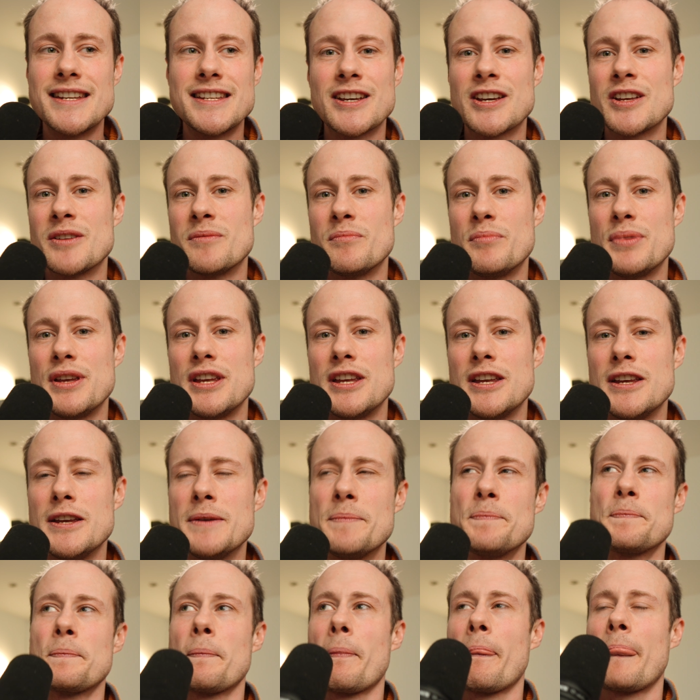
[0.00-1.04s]
It can be
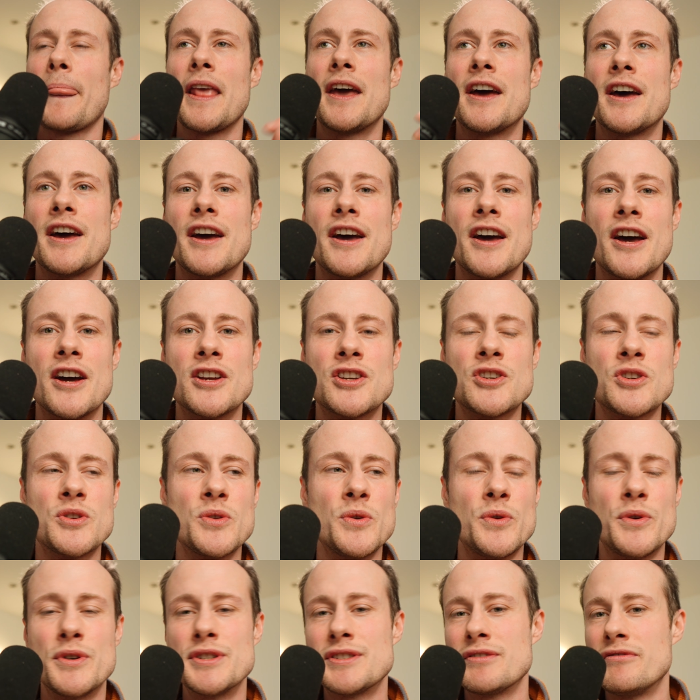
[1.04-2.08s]
a
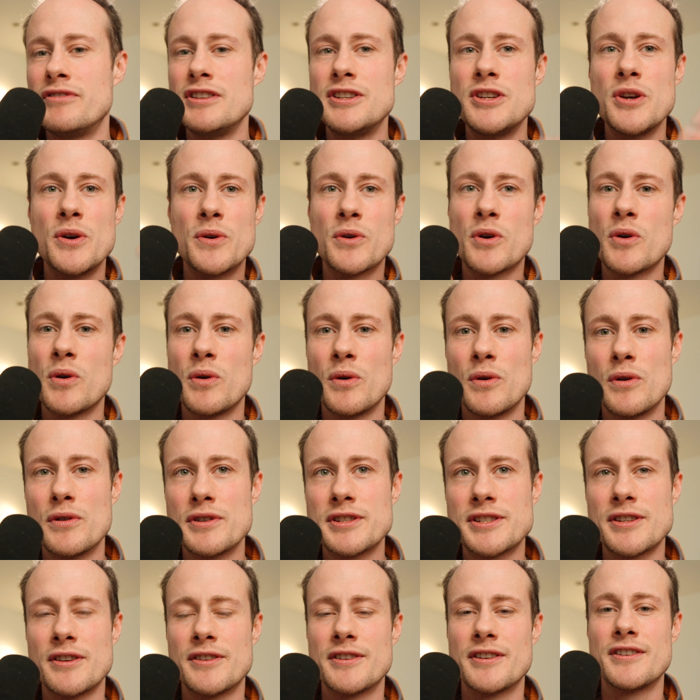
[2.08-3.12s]
short video
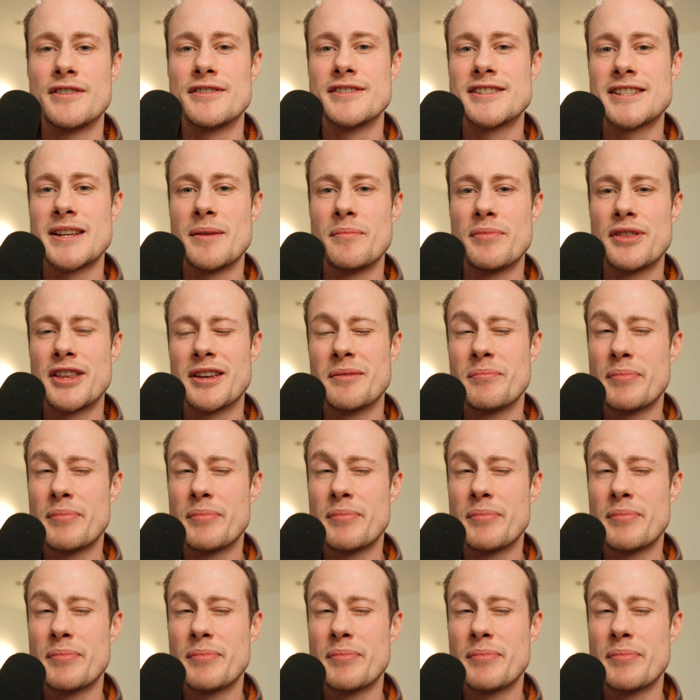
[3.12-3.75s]
course on something.